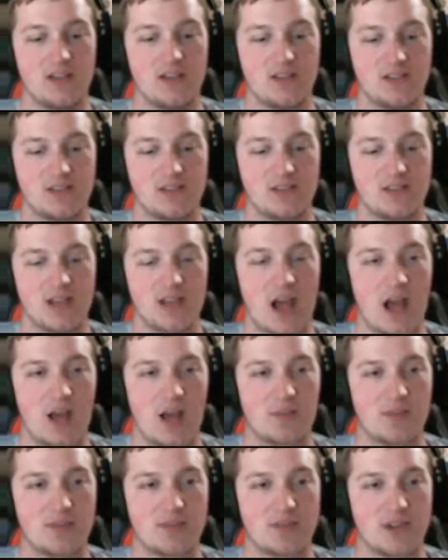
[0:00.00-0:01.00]

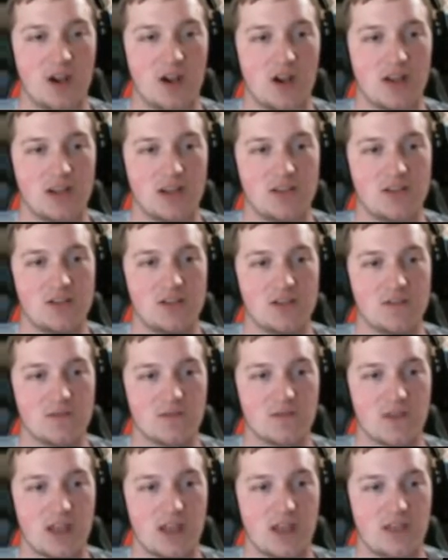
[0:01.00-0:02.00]
stop talking to your
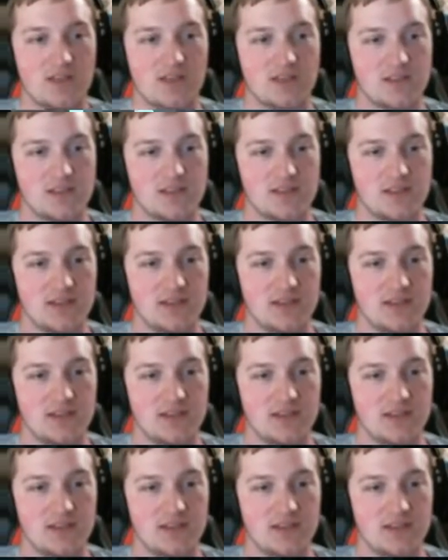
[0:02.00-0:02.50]
friends.